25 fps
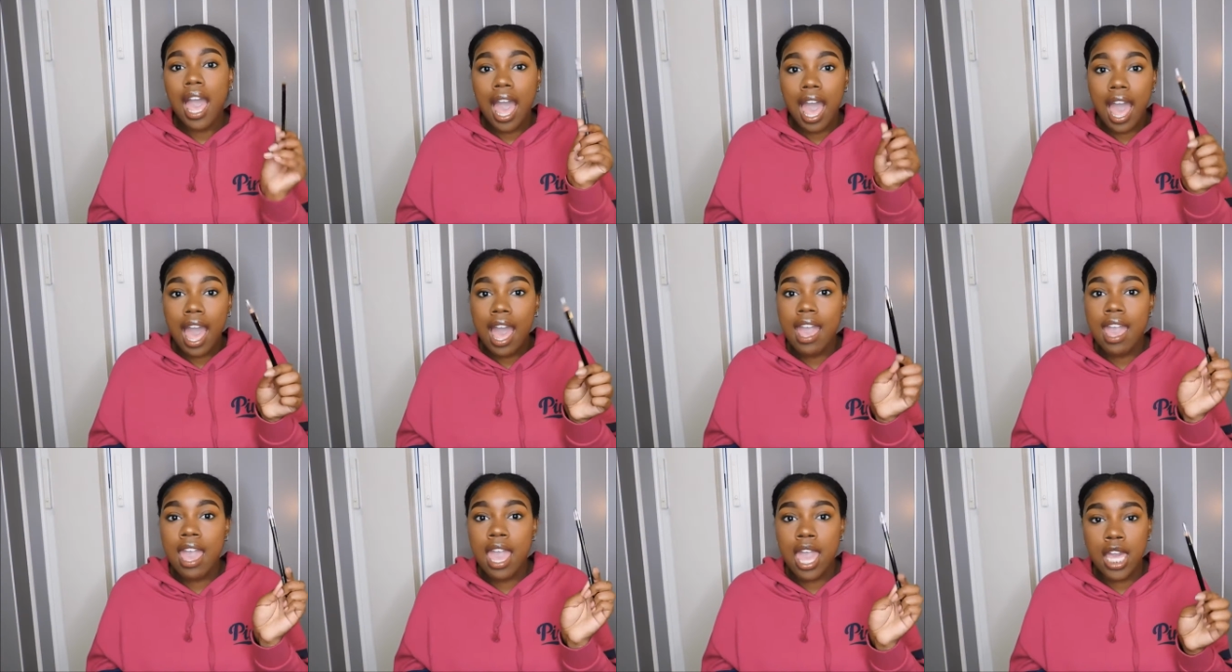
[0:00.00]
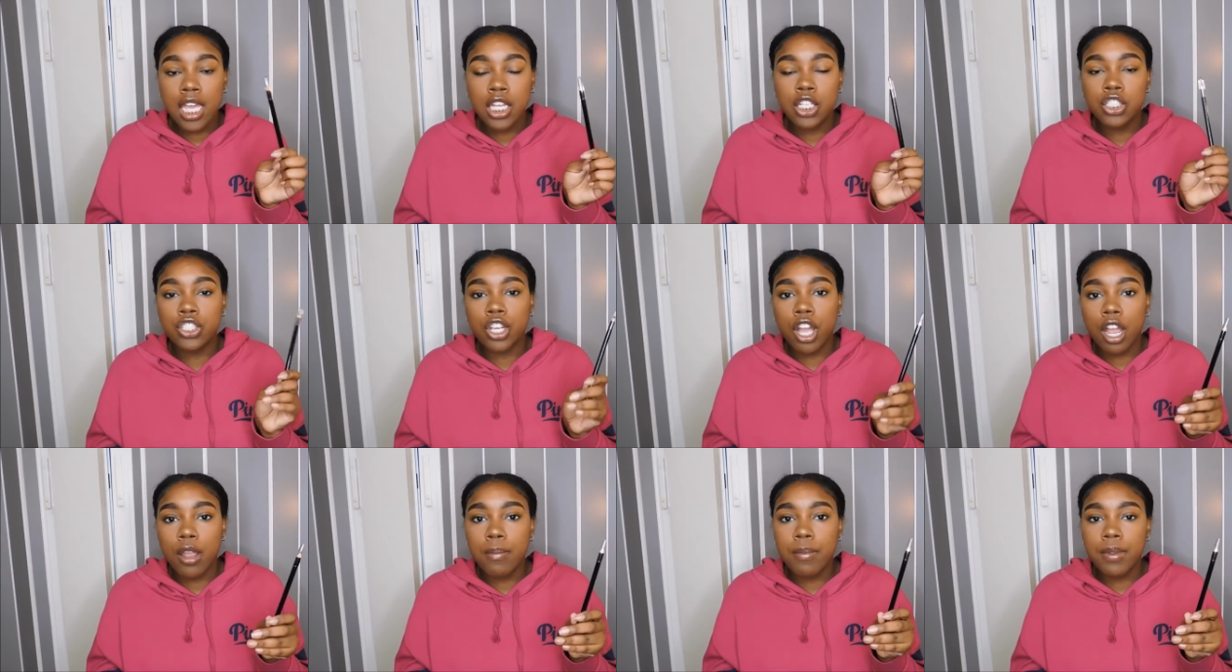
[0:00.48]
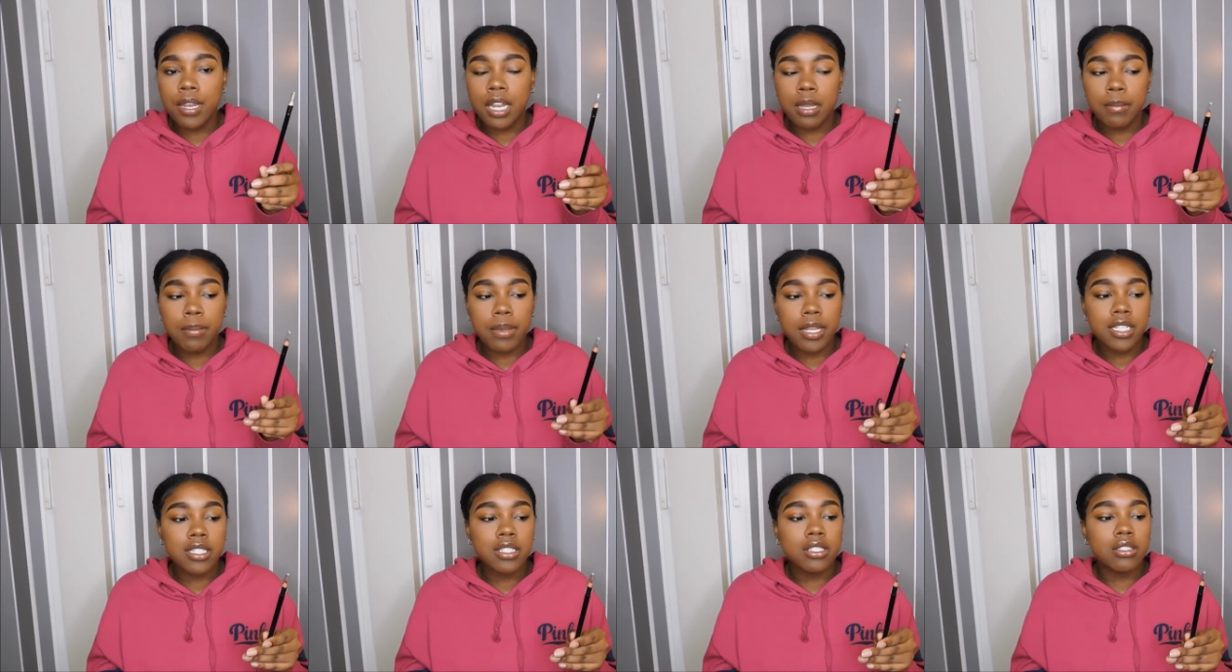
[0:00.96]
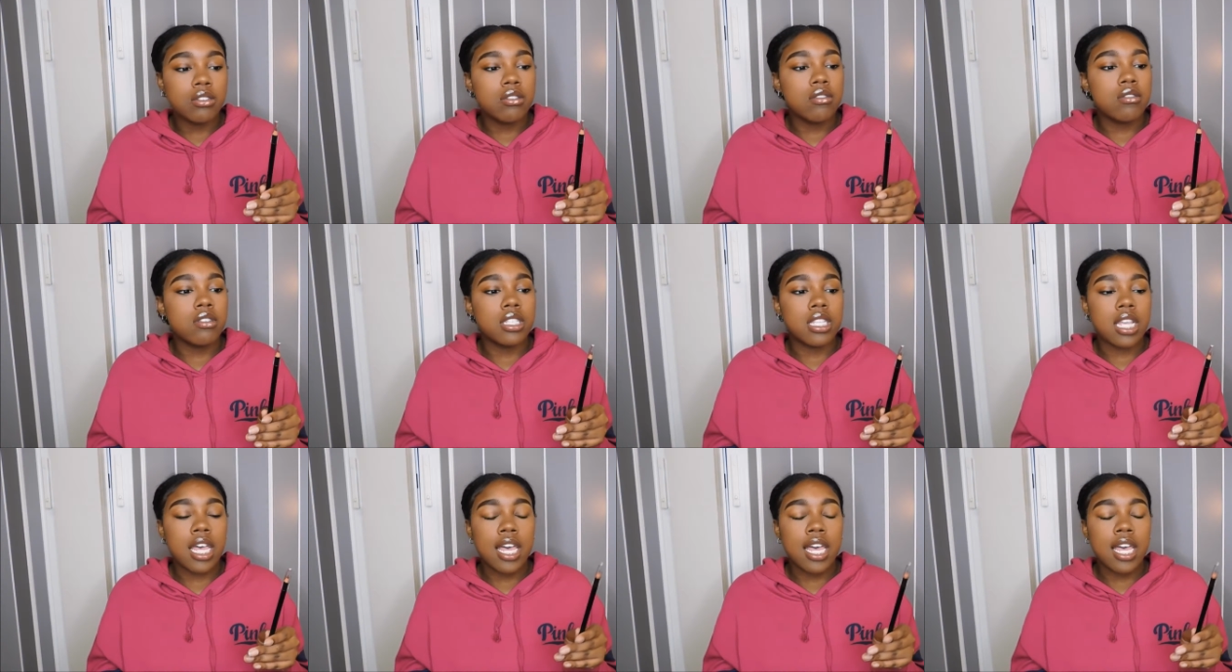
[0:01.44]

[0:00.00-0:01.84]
I hate sharpening pencils.